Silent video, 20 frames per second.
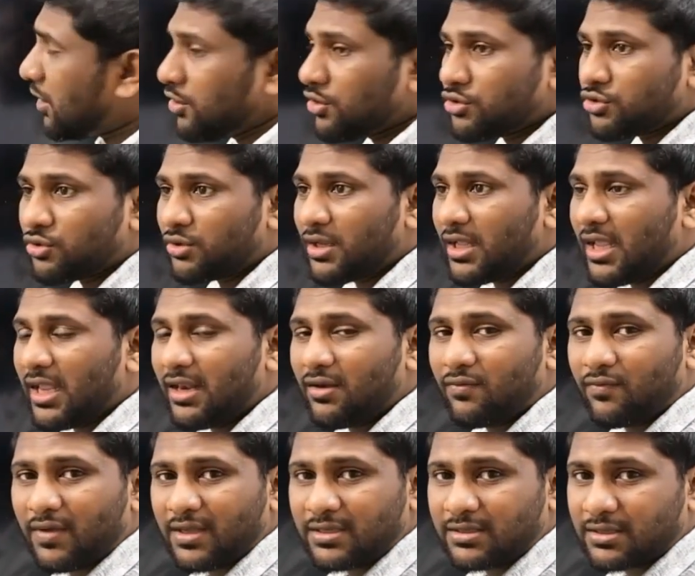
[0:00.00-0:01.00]
that you should
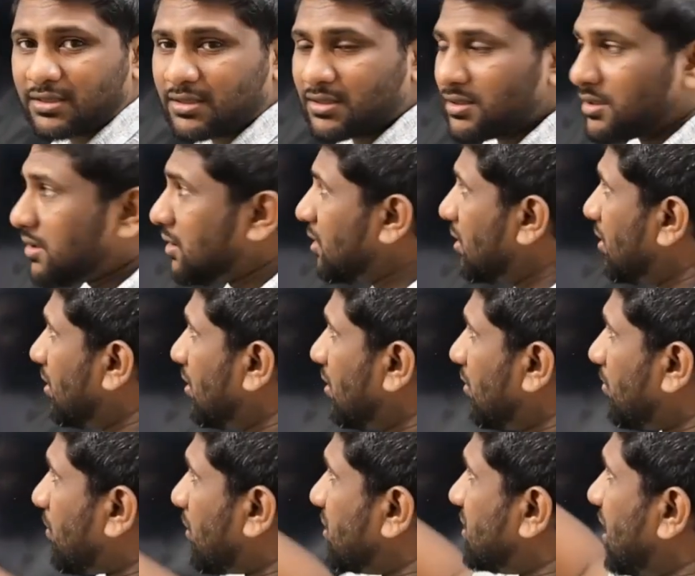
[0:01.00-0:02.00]
invest.
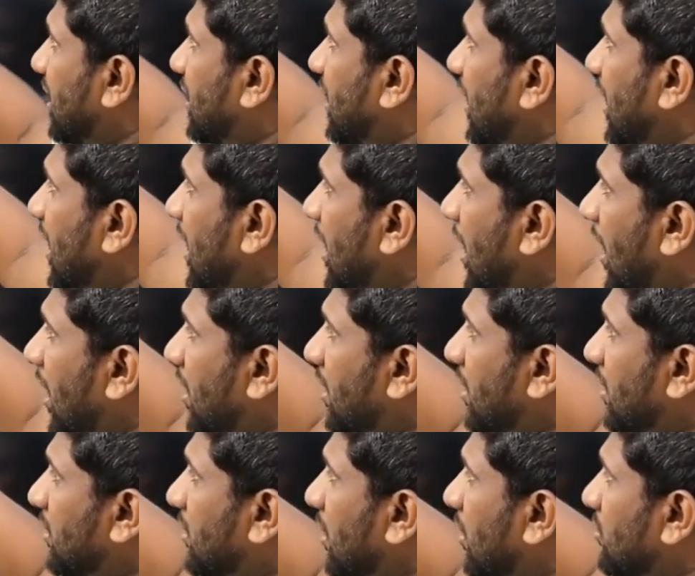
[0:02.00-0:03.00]
Project A
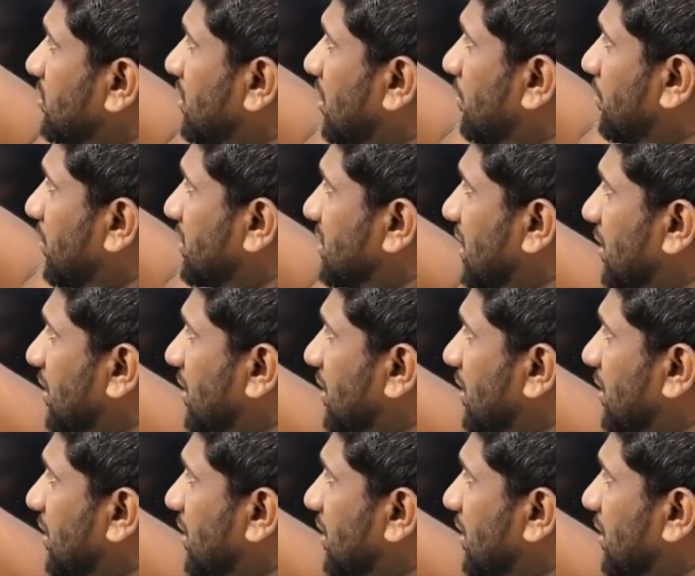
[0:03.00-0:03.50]
100,000,